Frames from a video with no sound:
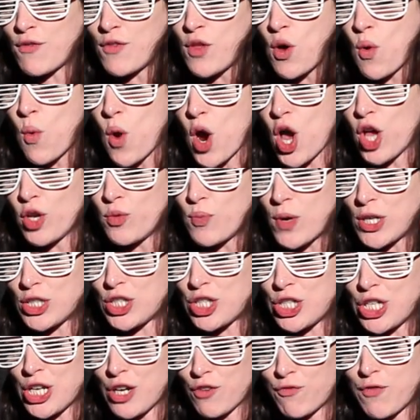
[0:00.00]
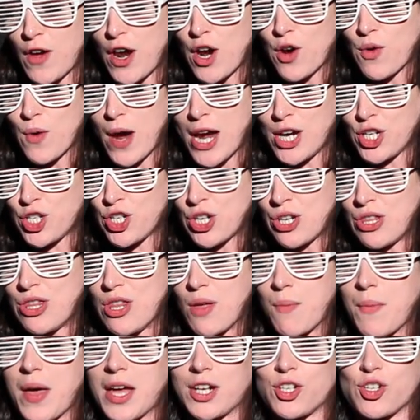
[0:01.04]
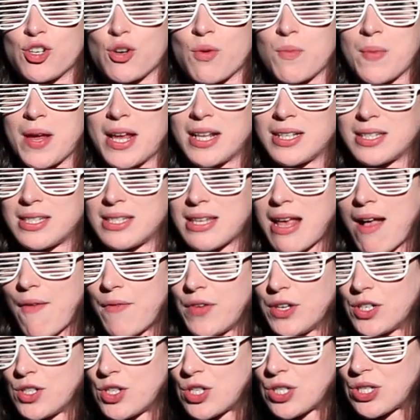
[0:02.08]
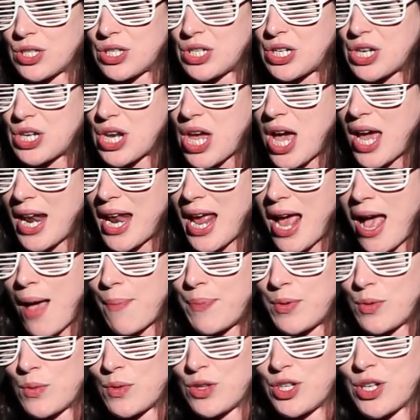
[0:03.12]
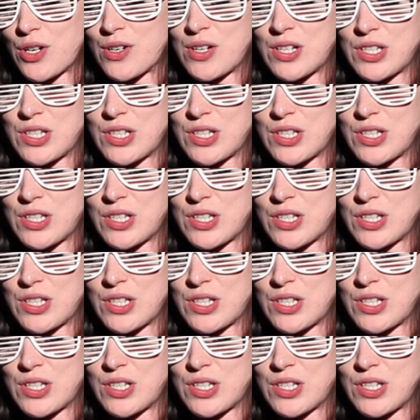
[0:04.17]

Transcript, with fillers: of the World Wrestling Federation. The Macho Man Savage is not happy with your